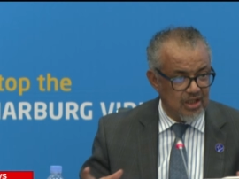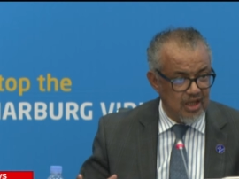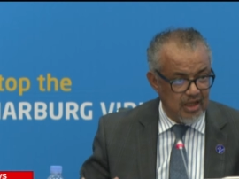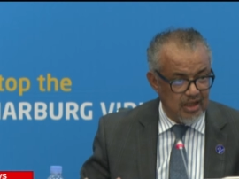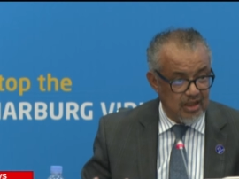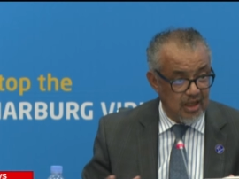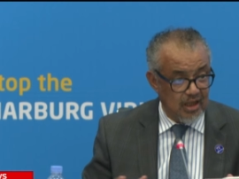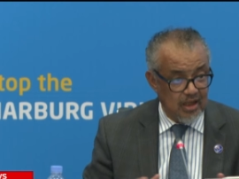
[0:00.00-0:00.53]
they are
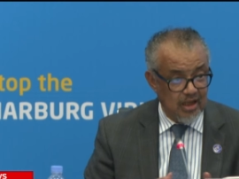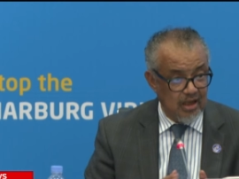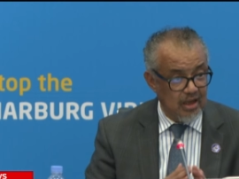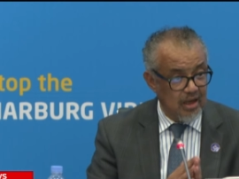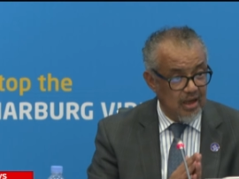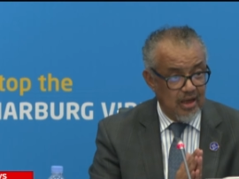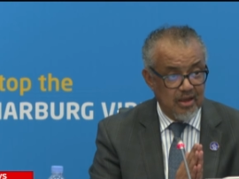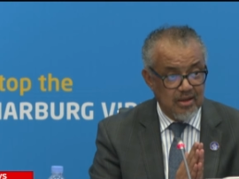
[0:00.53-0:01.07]
taking
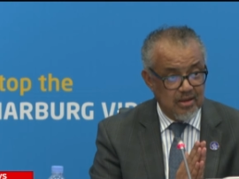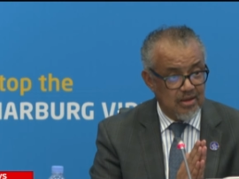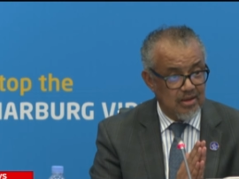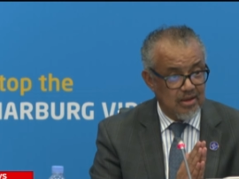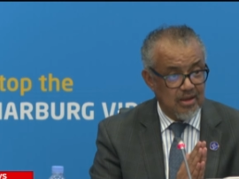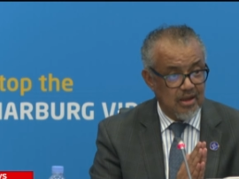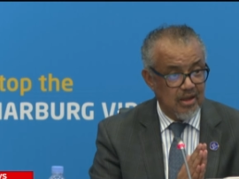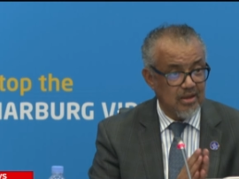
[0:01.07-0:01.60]

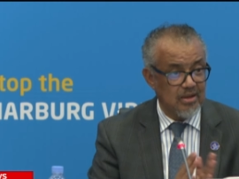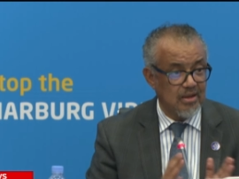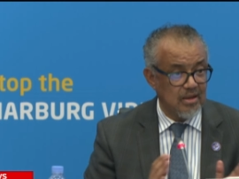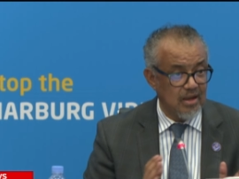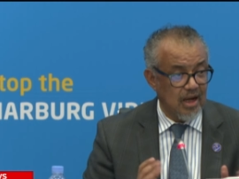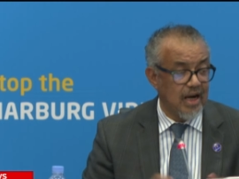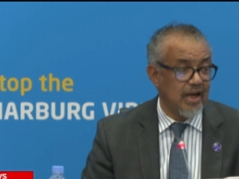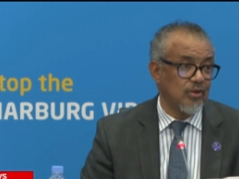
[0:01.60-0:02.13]
is
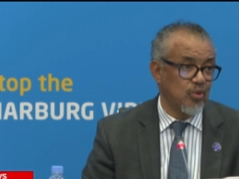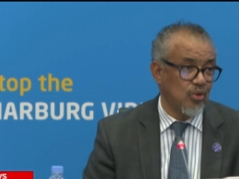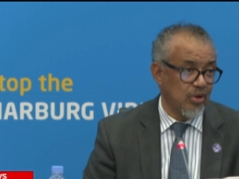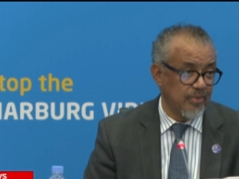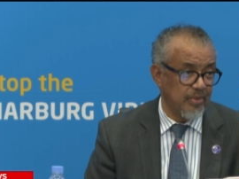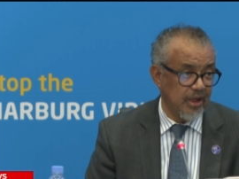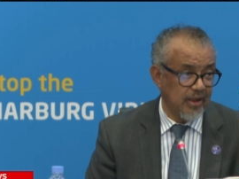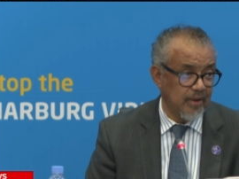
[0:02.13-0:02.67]

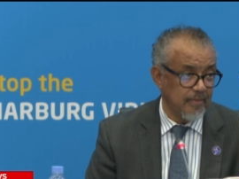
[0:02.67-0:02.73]
heartwarming.